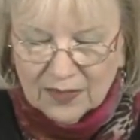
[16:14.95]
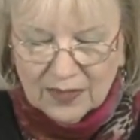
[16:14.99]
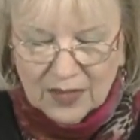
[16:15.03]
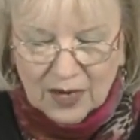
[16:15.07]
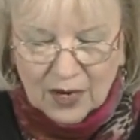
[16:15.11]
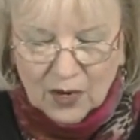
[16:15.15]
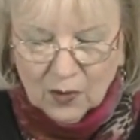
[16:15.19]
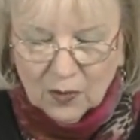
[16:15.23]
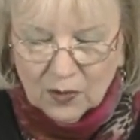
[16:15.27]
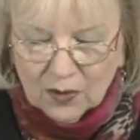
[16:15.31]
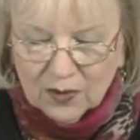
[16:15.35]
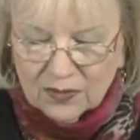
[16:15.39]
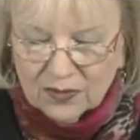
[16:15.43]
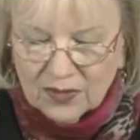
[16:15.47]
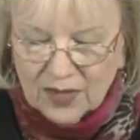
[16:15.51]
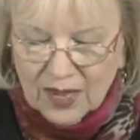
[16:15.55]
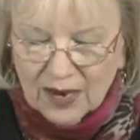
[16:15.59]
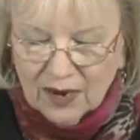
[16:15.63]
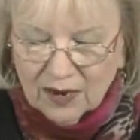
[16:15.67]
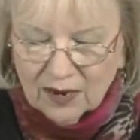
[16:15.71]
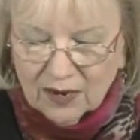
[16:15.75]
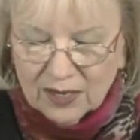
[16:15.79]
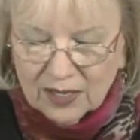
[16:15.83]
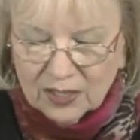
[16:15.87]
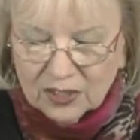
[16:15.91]

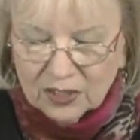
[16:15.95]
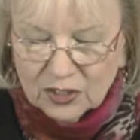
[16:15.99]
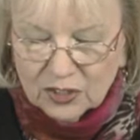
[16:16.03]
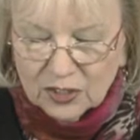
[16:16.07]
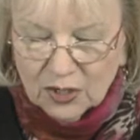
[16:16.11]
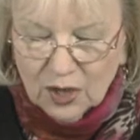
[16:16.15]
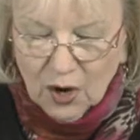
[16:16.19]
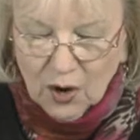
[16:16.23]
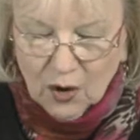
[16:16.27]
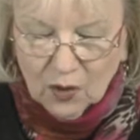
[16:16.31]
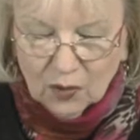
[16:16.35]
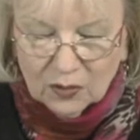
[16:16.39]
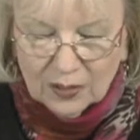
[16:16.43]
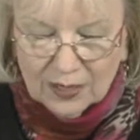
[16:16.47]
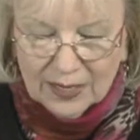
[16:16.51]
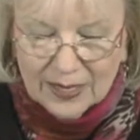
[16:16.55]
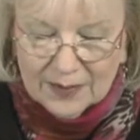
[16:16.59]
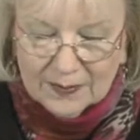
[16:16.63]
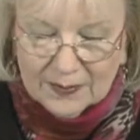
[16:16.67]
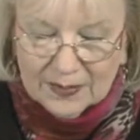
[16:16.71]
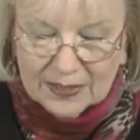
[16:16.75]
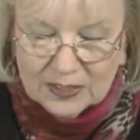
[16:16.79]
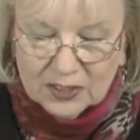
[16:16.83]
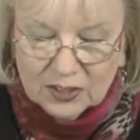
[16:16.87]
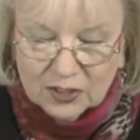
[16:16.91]
there is no
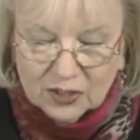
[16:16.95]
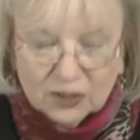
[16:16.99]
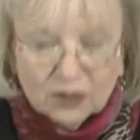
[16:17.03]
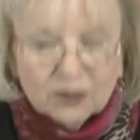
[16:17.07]
limits